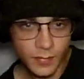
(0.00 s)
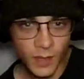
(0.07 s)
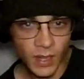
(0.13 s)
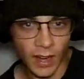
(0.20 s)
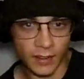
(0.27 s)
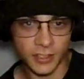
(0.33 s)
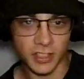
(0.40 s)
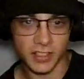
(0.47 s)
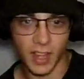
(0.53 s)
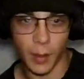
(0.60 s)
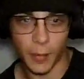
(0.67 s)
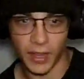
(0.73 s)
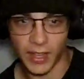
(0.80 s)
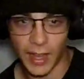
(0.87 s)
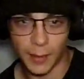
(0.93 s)
I've just got
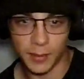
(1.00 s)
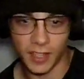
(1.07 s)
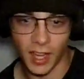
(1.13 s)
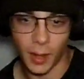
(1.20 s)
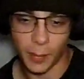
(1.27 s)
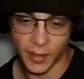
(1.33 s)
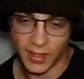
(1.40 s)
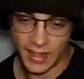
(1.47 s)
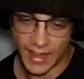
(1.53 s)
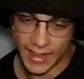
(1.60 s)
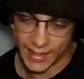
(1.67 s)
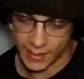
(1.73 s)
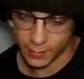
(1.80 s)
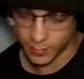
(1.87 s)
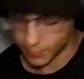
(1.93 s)
my laptop, a
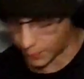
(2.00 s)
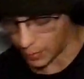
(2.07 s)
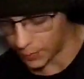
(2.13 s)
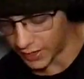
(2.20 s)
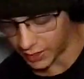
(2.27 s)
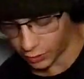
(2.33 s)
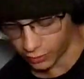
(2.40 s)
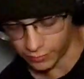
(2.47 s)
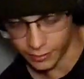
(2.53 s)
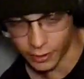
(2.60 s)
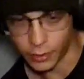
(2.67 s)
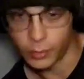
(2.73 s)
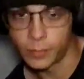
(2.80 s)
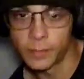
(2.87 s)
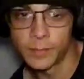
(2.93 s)
light, my
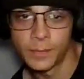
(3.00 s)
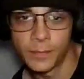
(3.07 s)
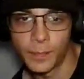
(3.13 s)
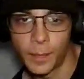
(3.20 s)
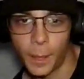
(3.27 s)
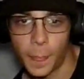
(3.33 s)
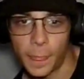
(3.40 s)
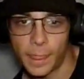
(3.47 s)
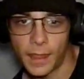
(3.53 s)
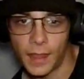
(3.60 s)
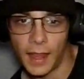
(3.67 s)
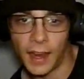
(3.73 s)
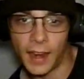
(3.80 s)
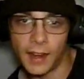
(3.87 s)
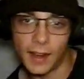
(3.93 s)
microphone.
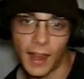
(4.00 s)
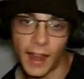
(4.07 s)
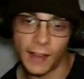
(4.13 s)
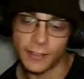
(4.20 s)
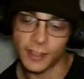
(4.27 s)
And I have a